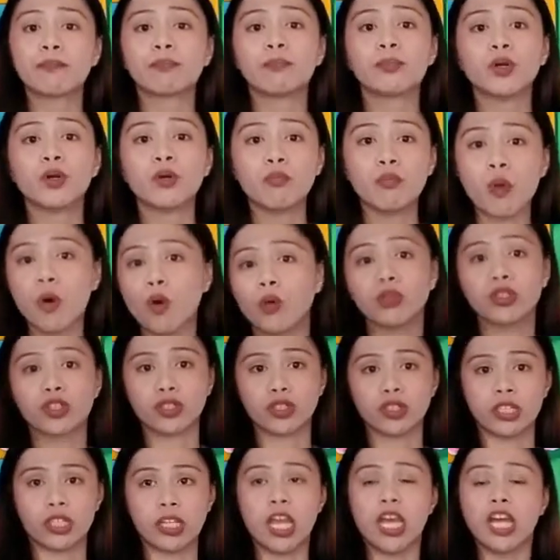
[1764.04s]

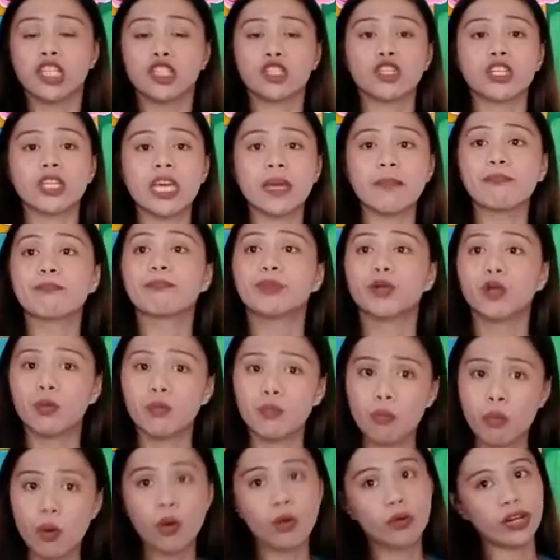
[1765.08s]
promotion, to keep
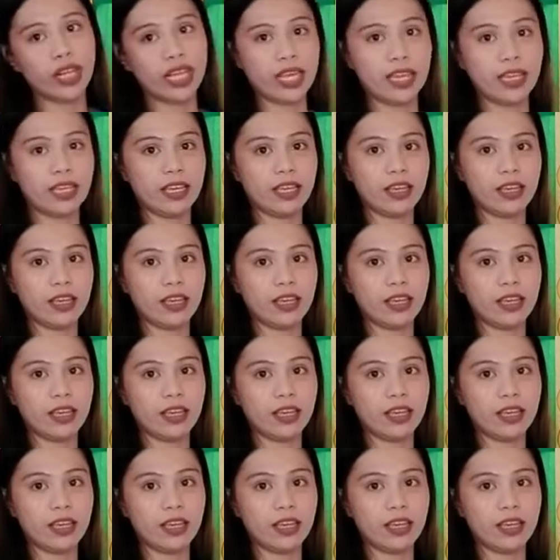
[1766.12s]
promoting.